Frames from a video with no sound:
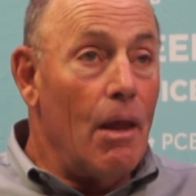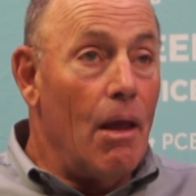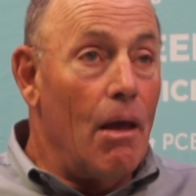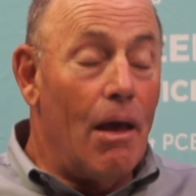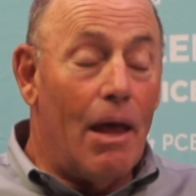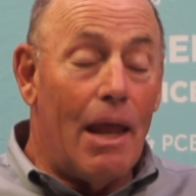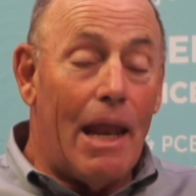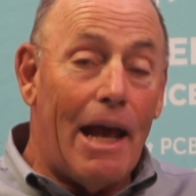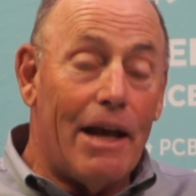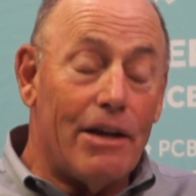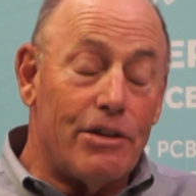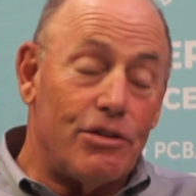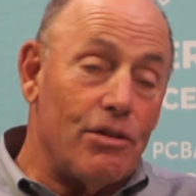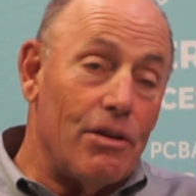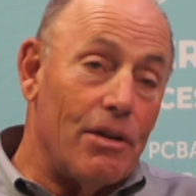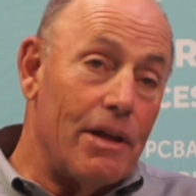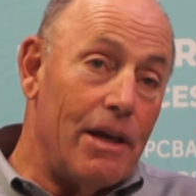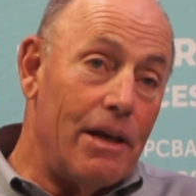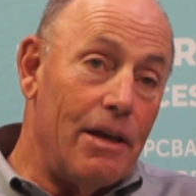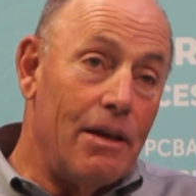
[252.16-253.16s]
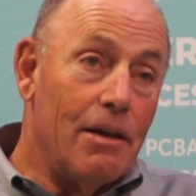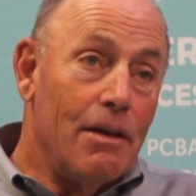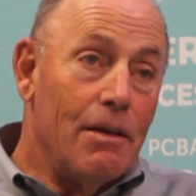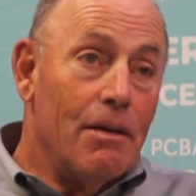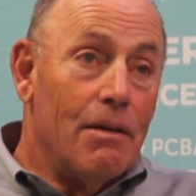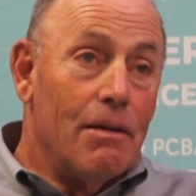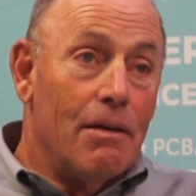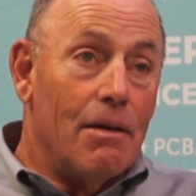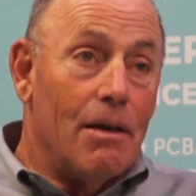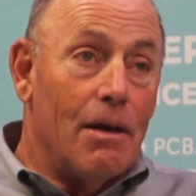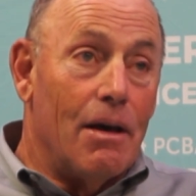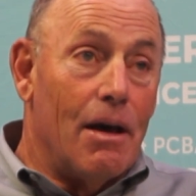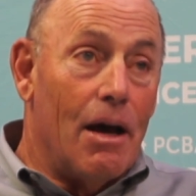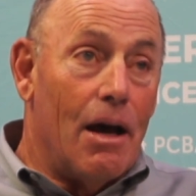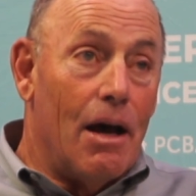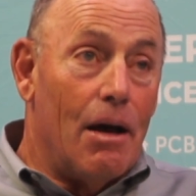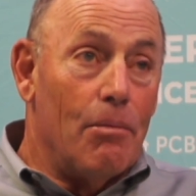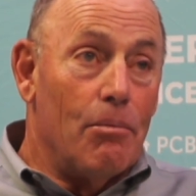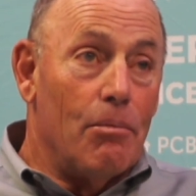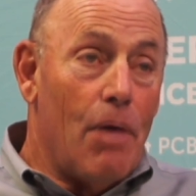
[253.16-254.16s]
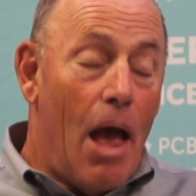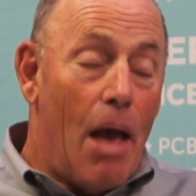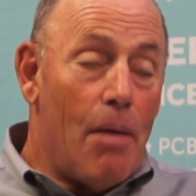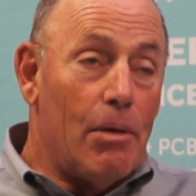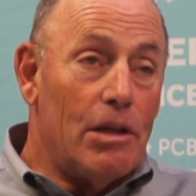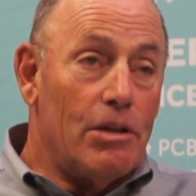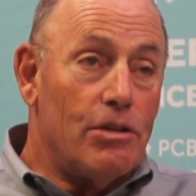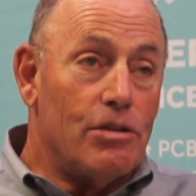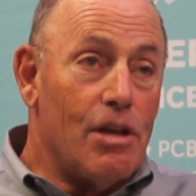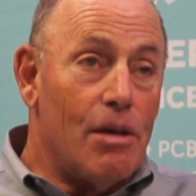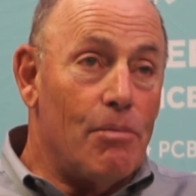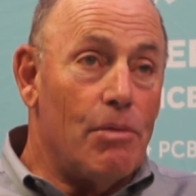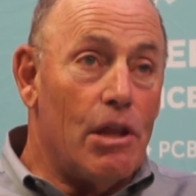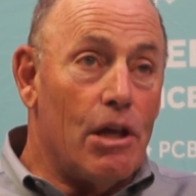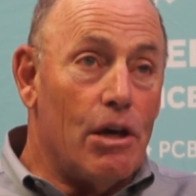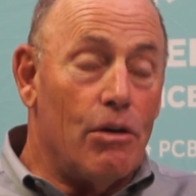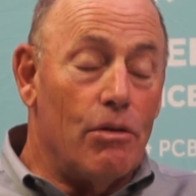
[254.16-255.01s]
And actually, some of the